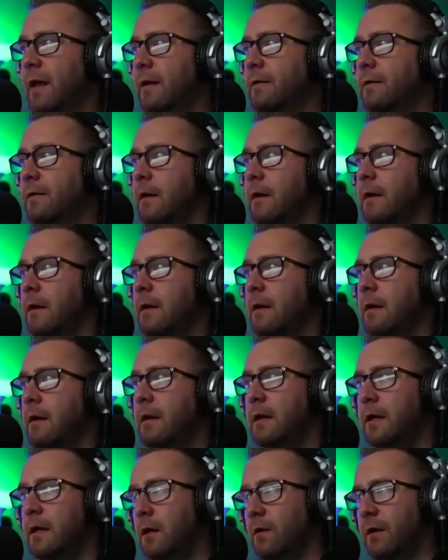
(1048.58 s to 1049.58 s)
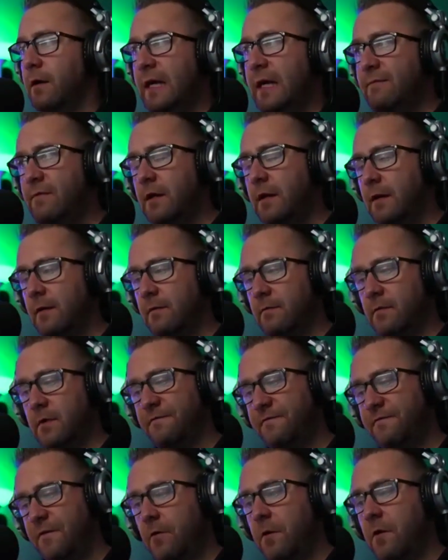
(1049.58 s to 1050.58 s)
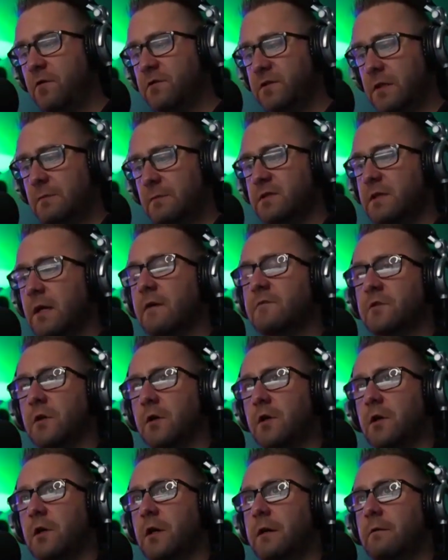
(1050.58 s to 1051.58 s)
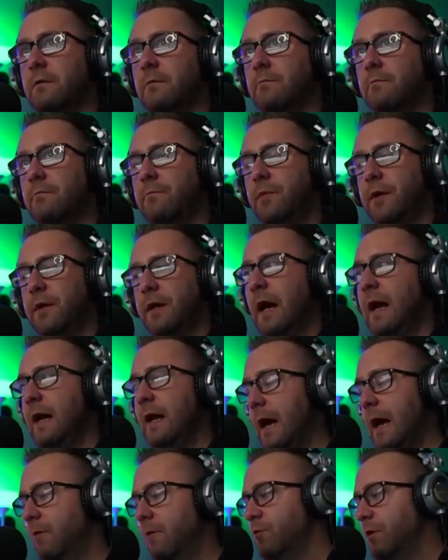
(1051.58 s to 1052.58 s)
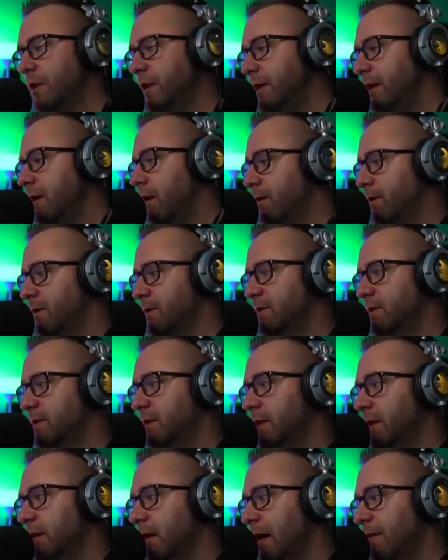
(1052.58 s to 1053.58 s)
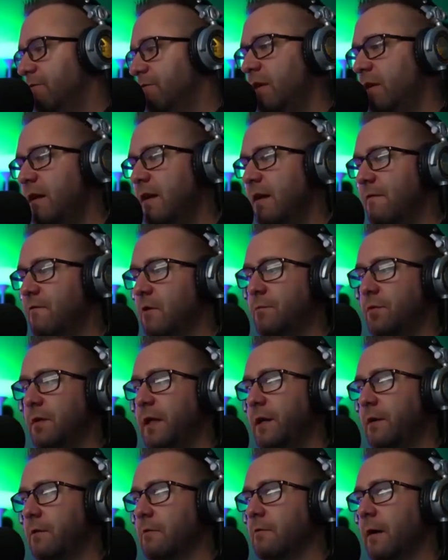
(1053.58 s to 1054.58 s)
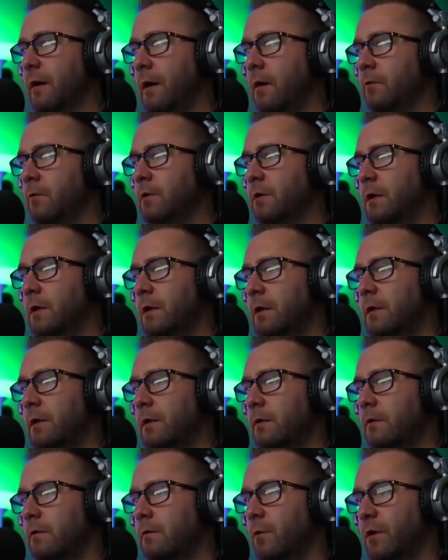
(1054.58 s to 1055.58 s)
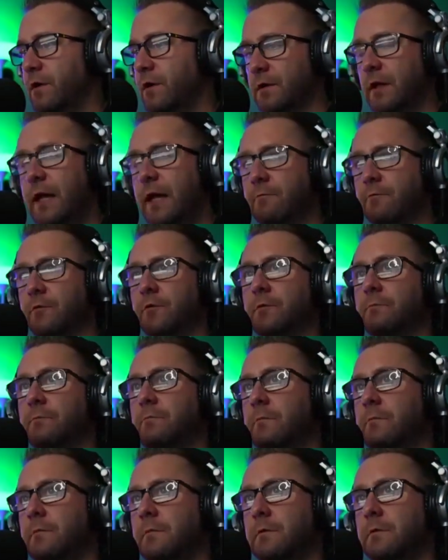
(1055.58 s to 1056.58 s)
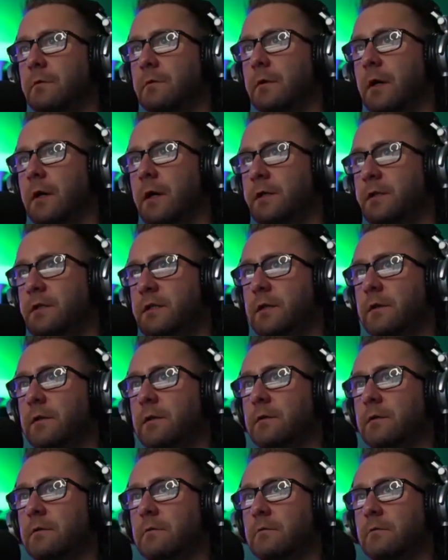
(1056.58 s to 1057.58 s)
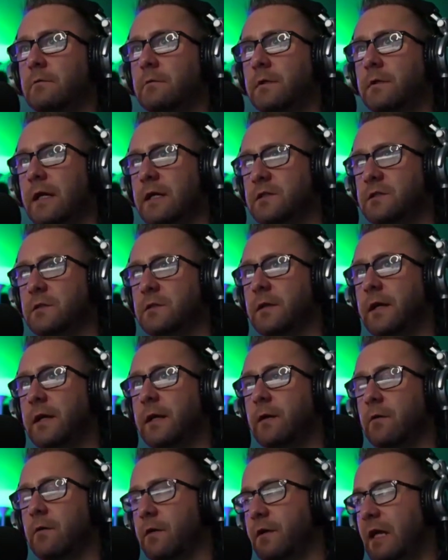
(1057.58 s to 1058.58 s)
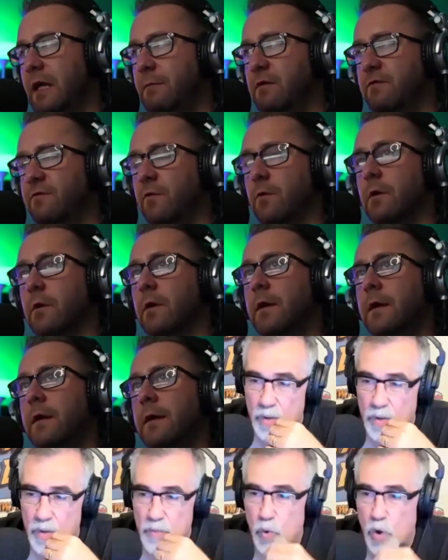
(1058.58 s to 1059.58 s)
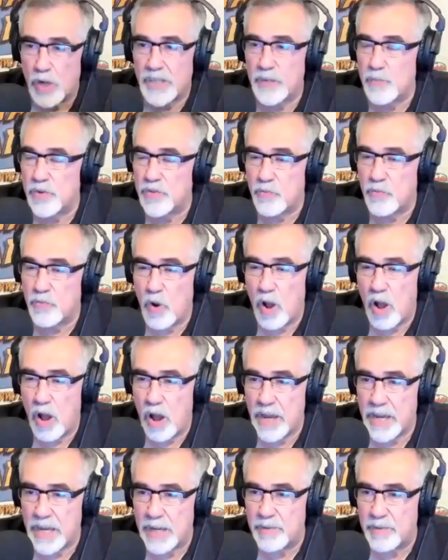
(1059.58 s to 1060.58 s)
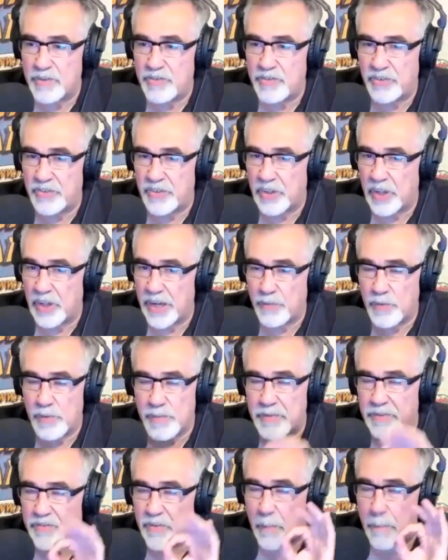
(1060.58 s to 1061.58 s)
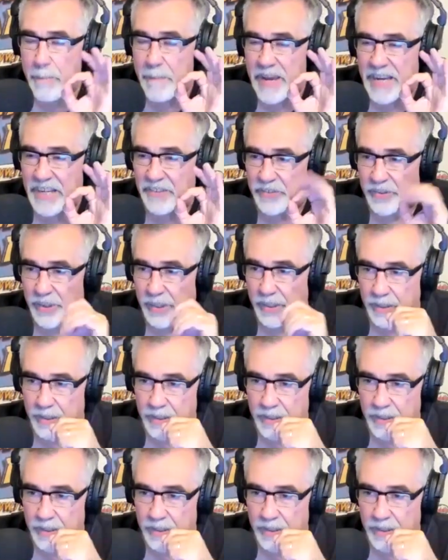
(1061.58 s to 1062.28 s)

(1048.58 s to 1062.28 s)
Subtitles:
And even the photos themselves are good, but I really honestly, I've never played around with Lightroom until yesterday or the day before. Oh, and working with raw images in Lightroom, it's amazing.